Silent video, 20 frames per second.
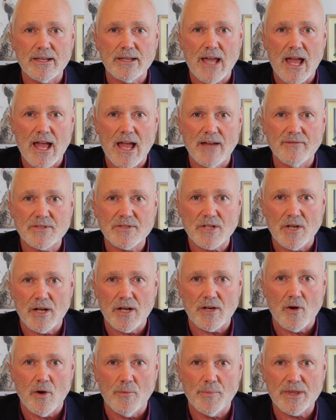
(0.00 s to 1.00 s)
to have
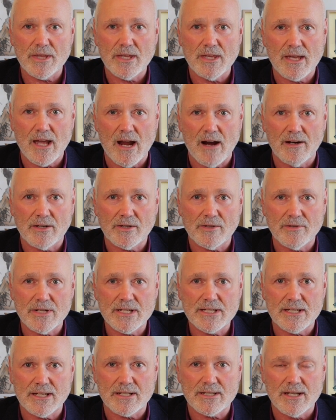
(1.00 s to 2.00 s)
psychopathy
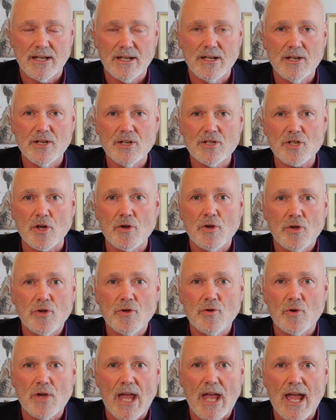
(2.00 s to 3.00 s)
characteristics. So
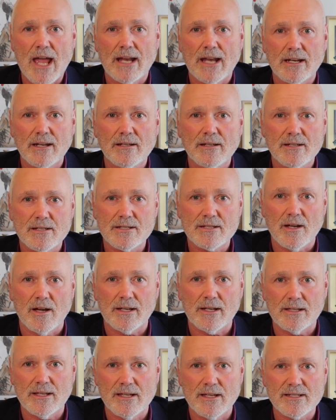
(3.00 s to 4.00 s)
you can
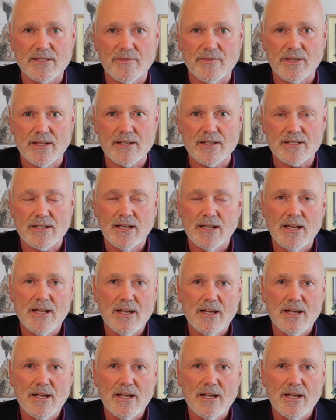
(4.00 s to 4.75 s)
psych test for this.